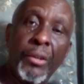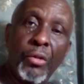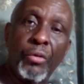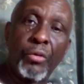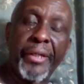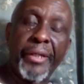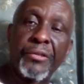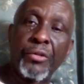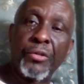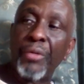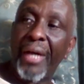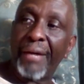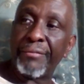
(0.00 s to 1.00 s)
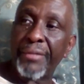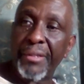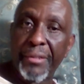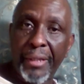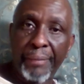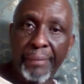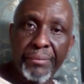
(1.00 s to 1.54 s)
Okay, so you have the
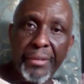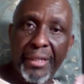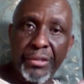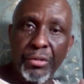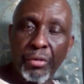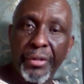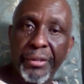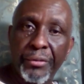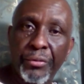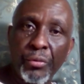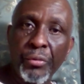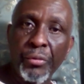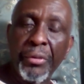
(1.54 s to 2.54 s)
steps through.